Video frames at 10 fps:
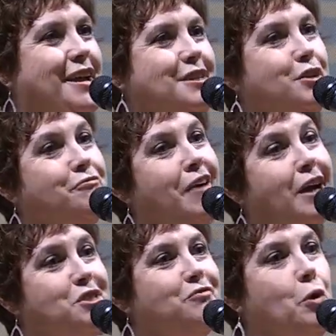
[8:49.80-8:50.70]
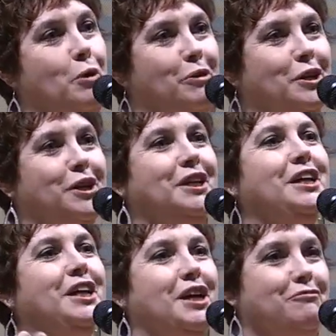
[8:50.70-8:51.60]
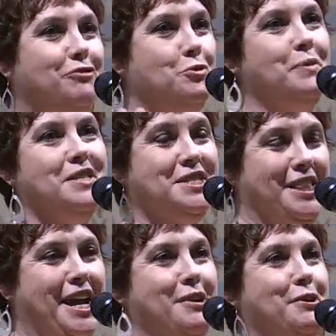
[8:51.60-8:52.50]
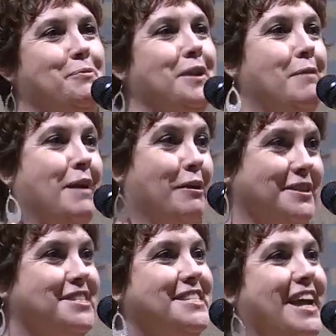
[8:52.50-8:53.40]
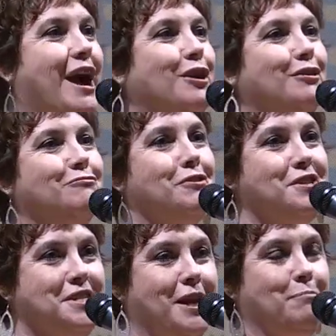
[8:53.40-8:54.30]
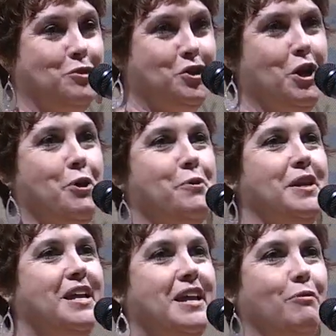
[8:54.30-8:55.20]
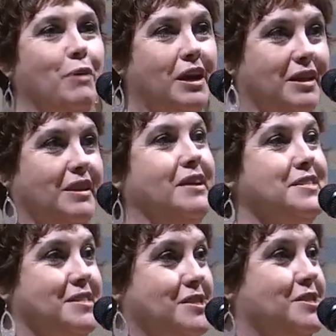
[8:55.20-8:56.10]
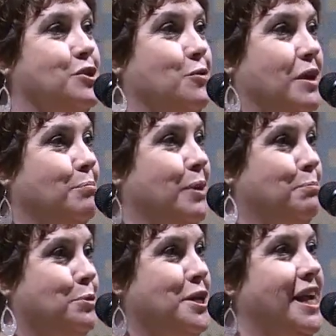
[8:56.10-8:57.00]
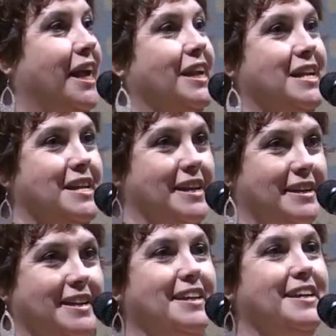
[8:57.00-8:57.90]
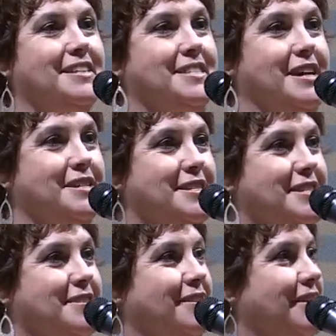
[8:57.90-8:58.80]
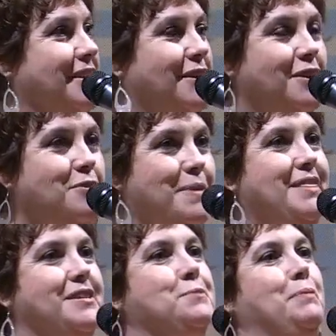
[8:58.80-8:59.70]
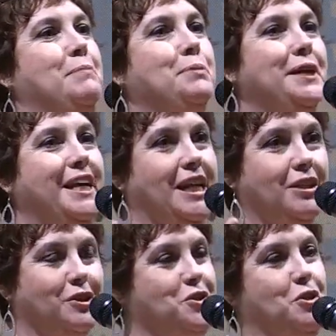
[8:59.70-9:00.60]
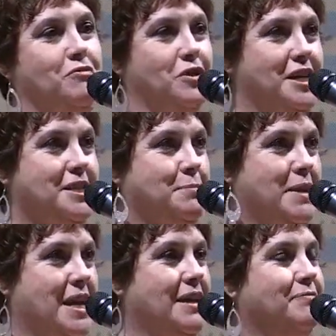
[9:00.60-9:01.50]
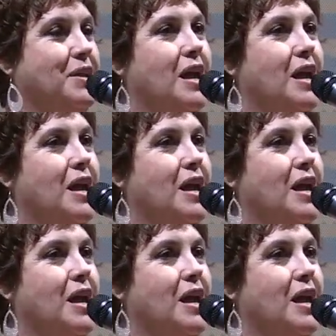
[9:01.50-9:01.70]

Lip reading: So fast forward a few months later when I'm out in Seattle for the same show, and he recognizes this donut bread pudding, and he says, who made this bread pudding? And he looks over, and it's me.